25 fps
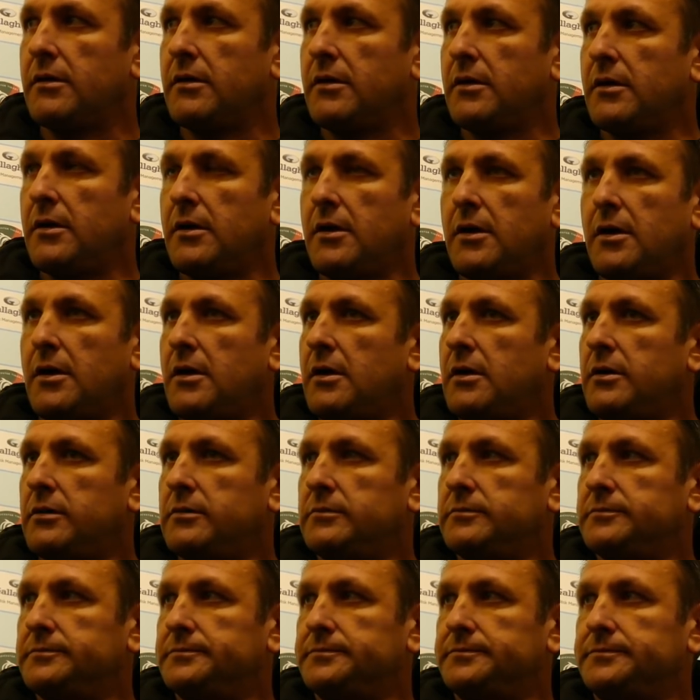If you
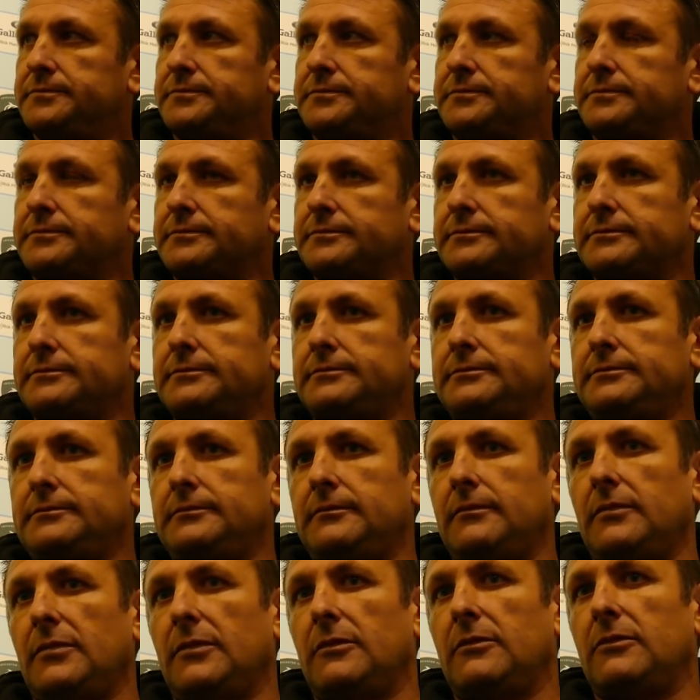could crack them early,
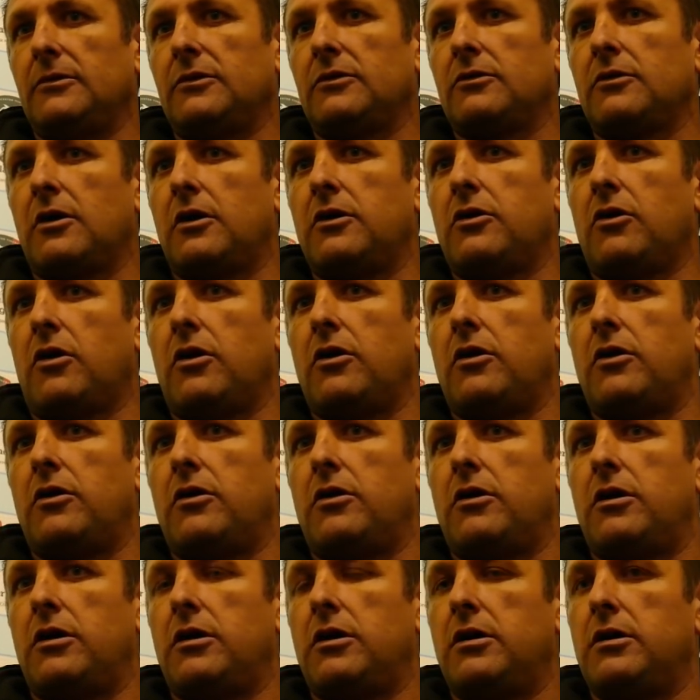the not,
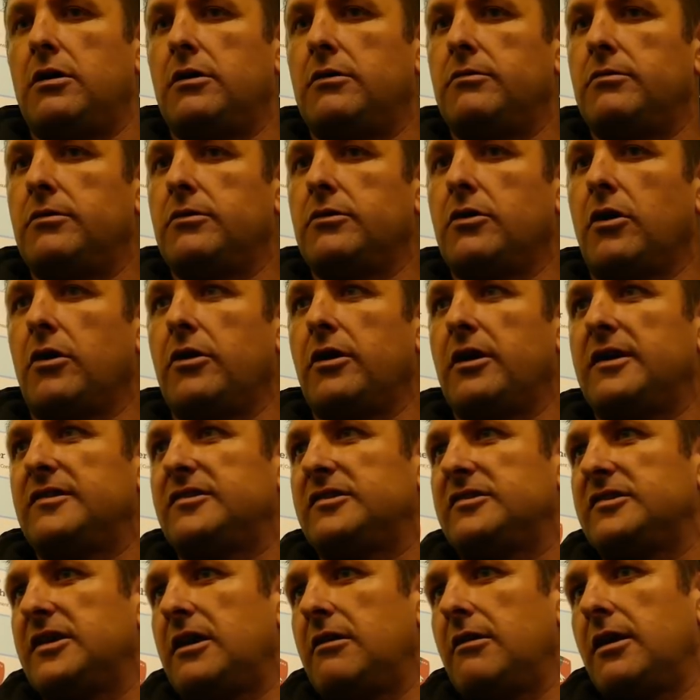games there? Not
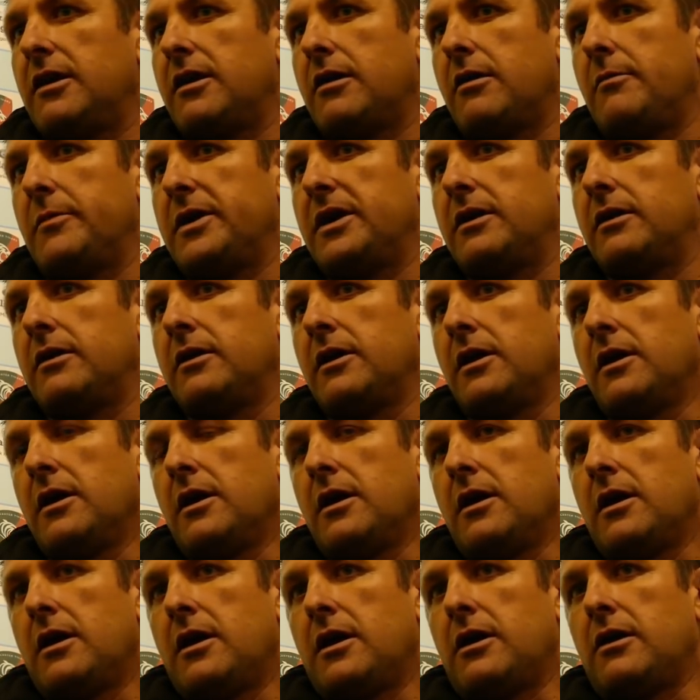necessarily. I mean,
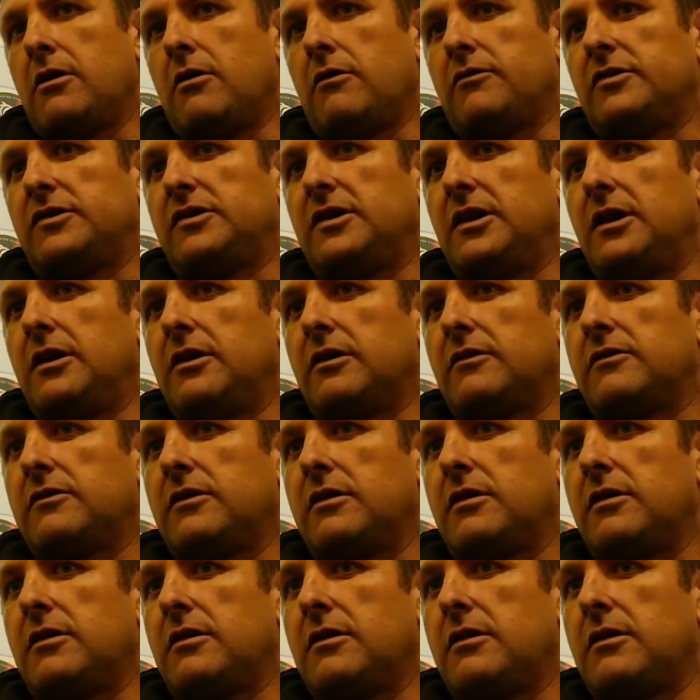you obviously looked
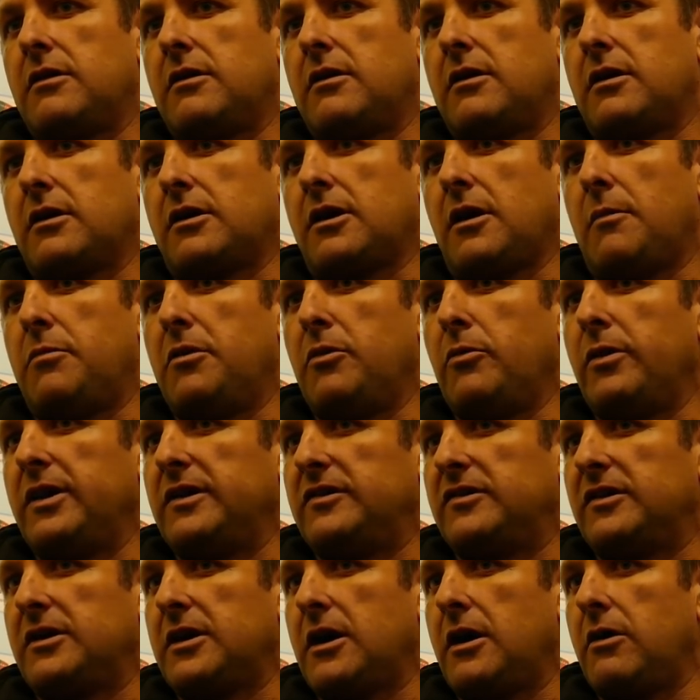at a couple of
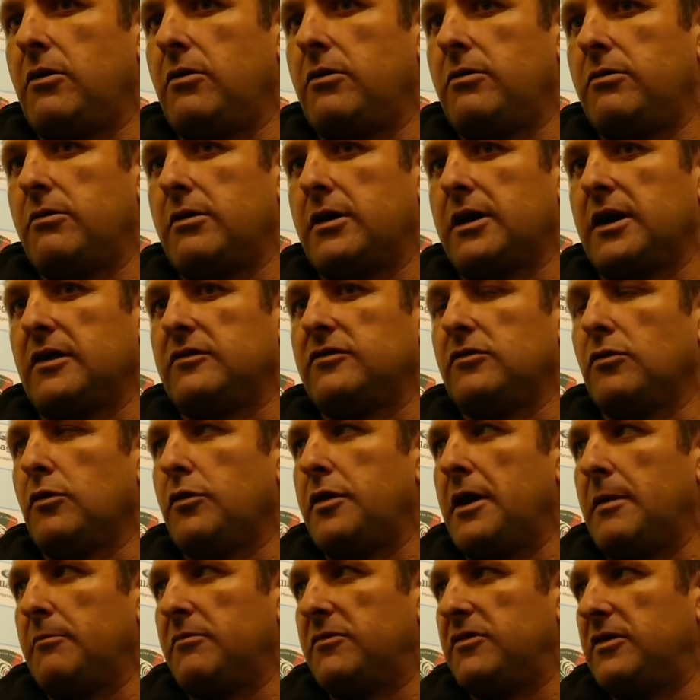weeks ago against
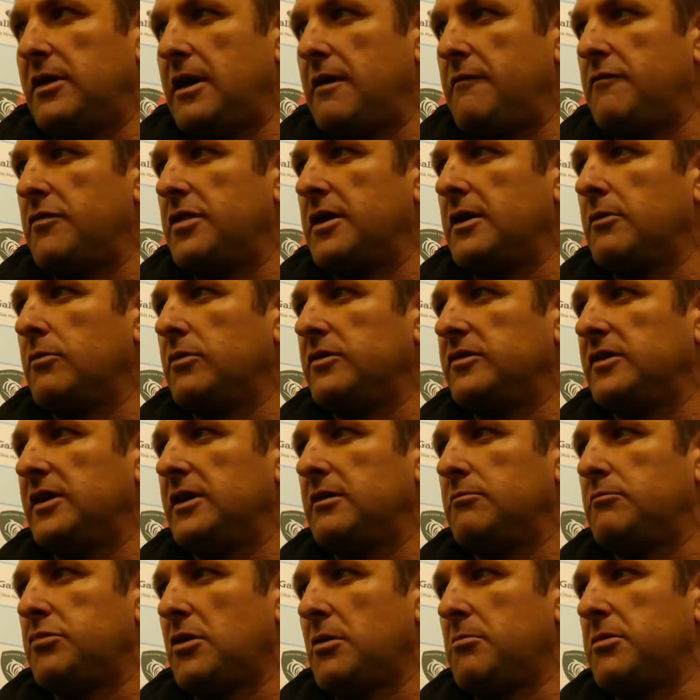Northampton, everything was
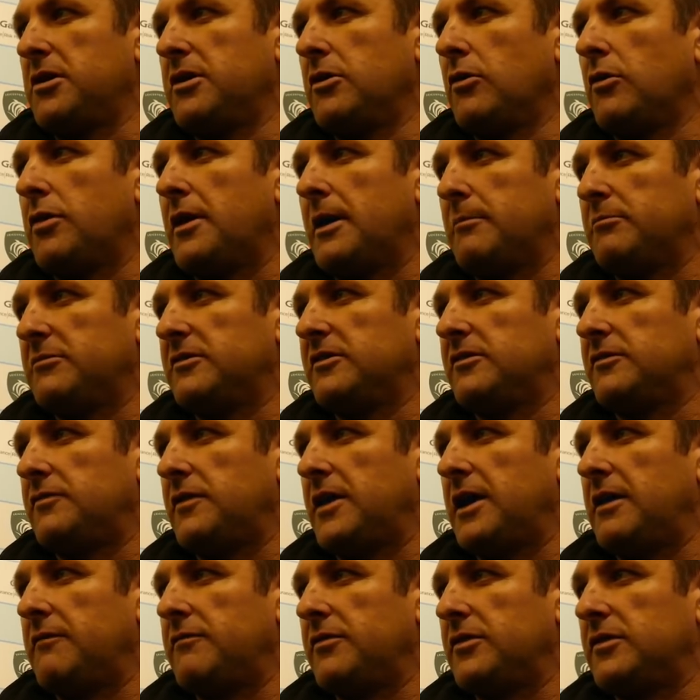in probably Northampton's
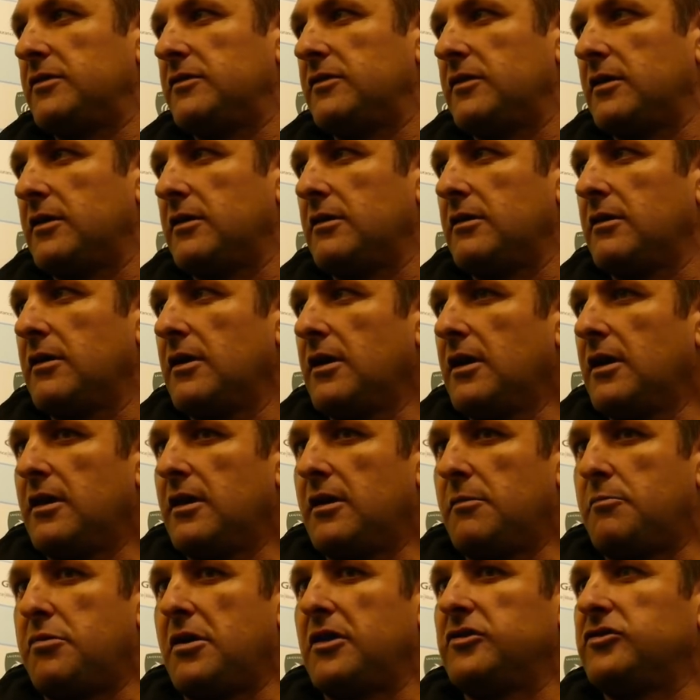favour. the
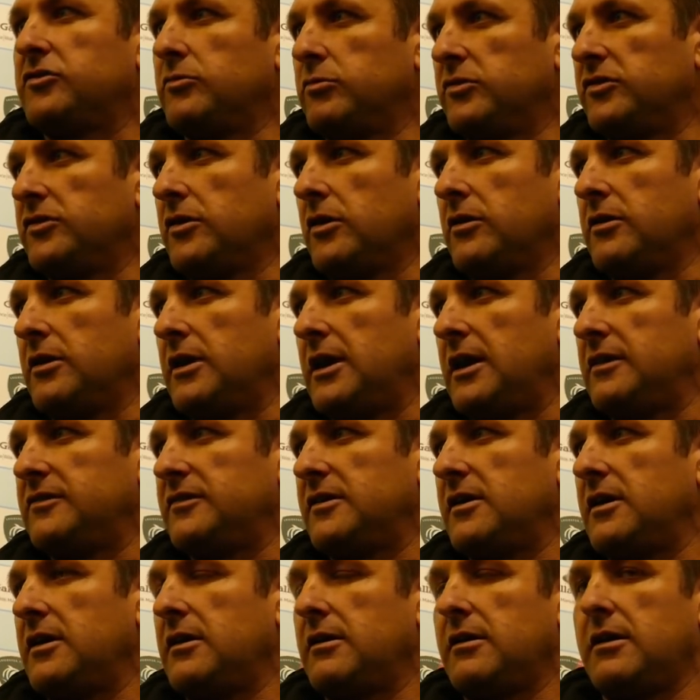pressure was on
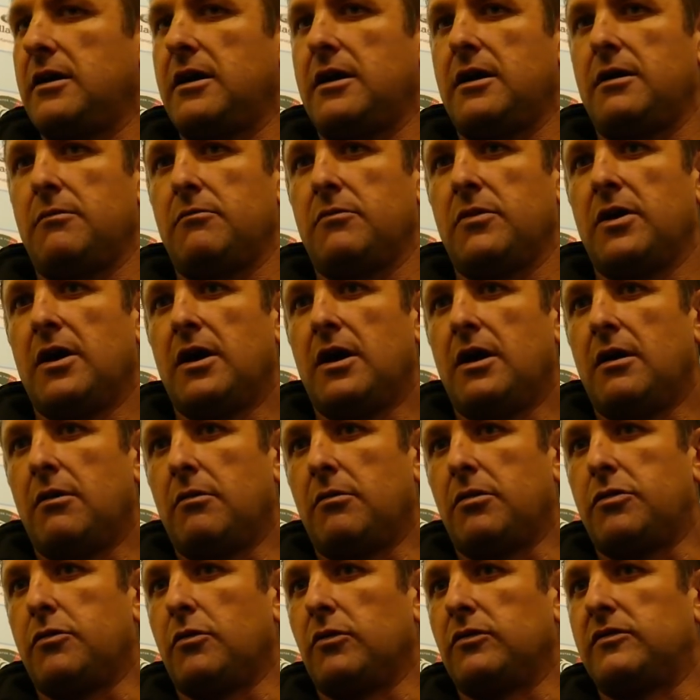Leicester. Um,
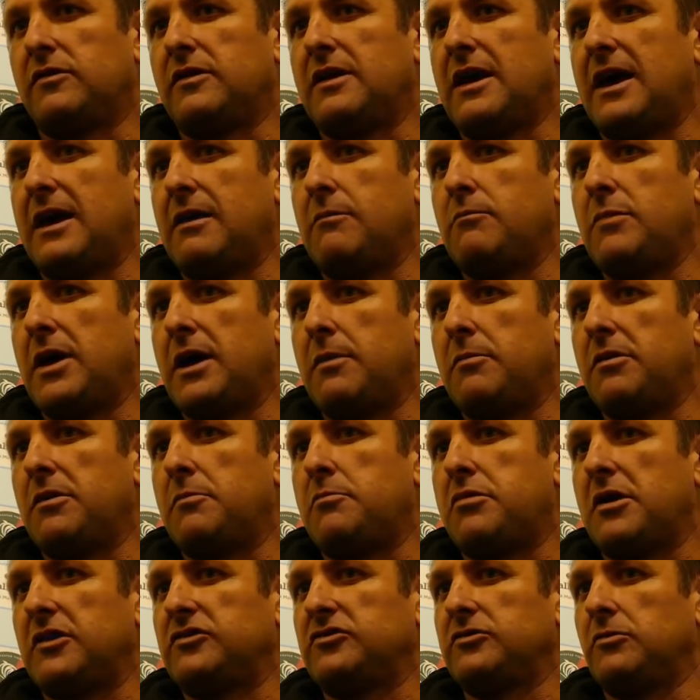we thought today maybe
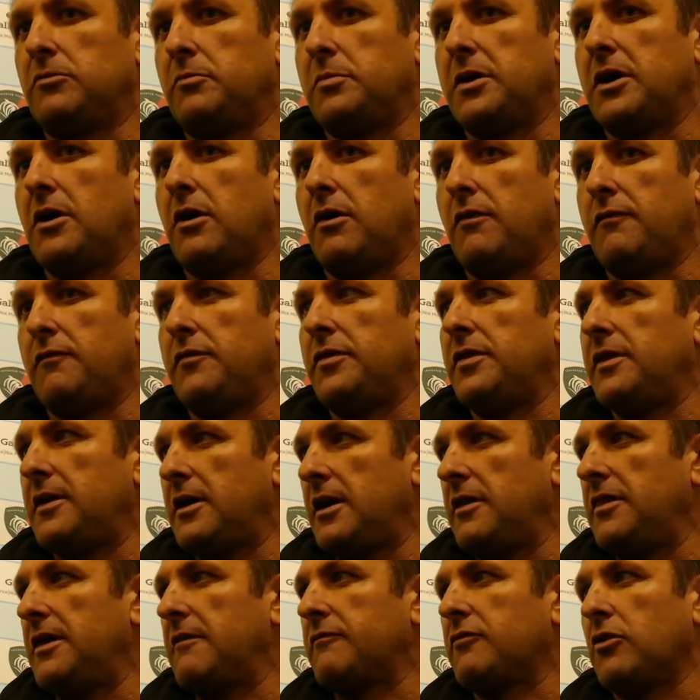the pressure will be off, and,
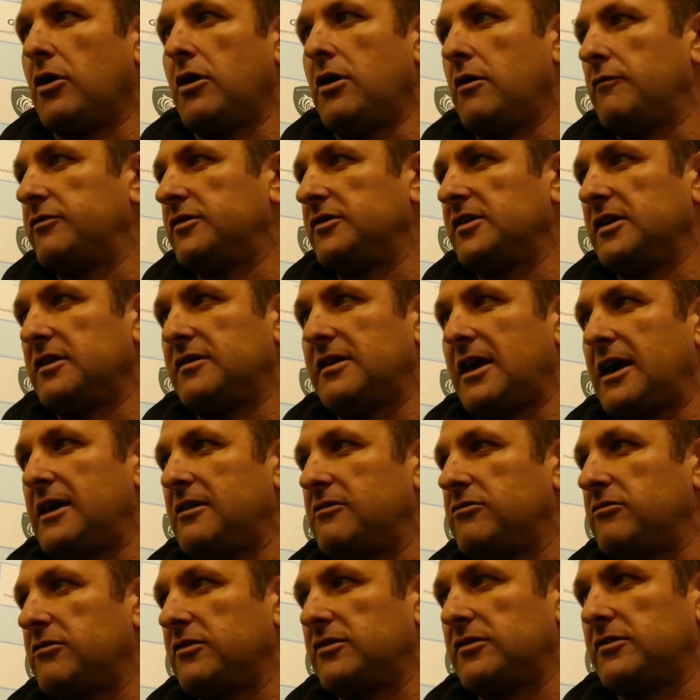and they've got obviously
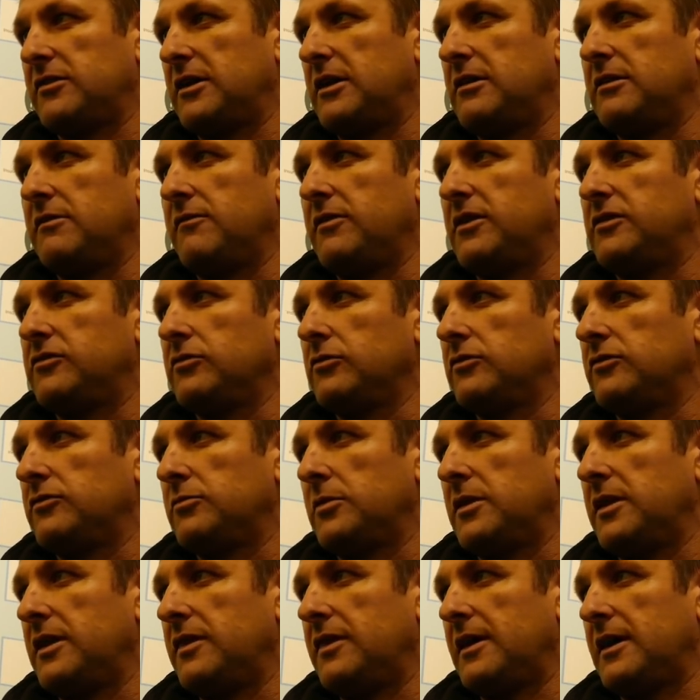dangerous individuals
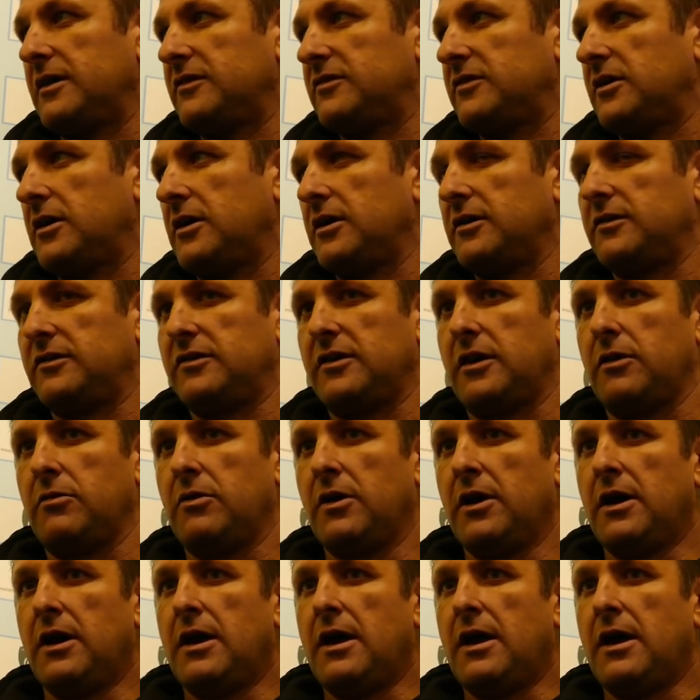within that side. So